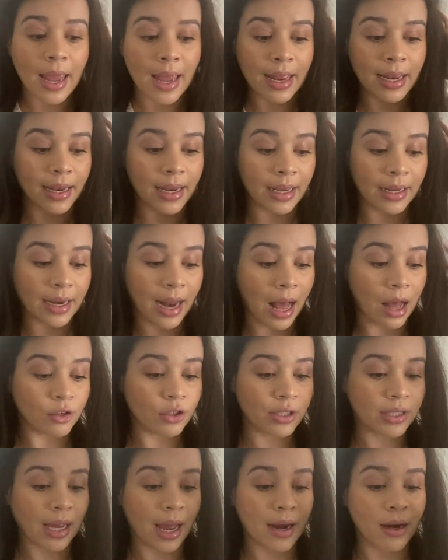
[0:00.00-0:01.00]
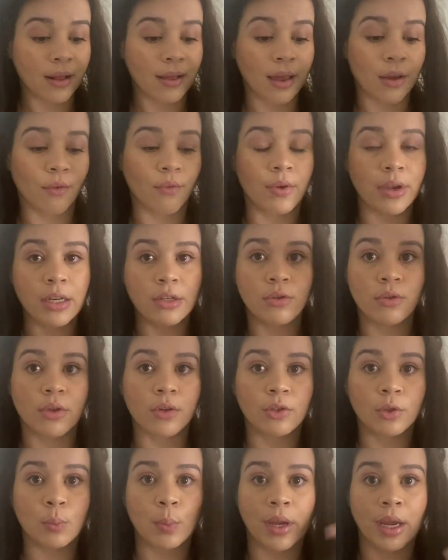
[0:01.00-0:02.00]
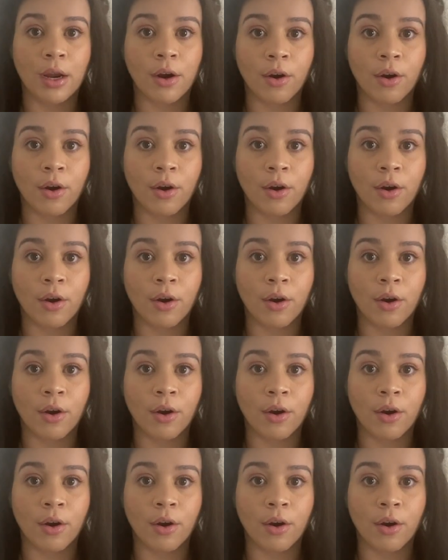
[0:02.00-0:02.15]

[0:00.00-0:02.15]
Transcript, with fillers: and I'll just kind of like redo those pin